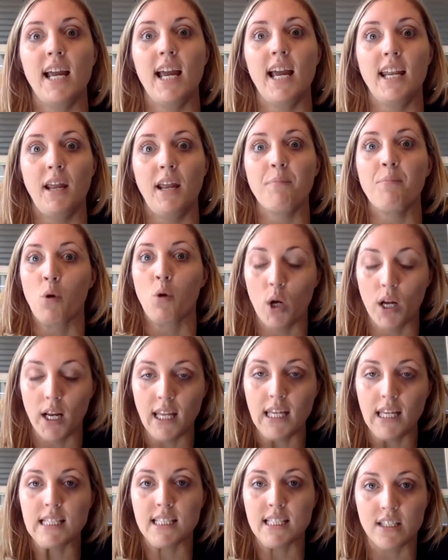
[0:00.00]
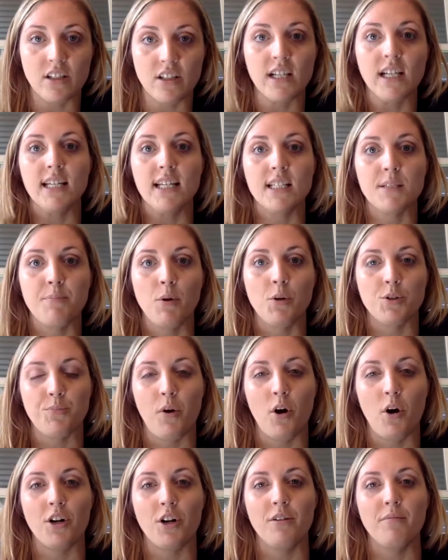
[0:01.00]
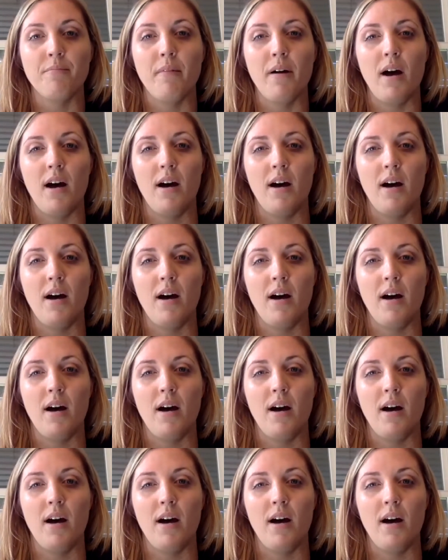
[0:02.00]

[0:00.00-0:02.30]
in a pretty serious postpartum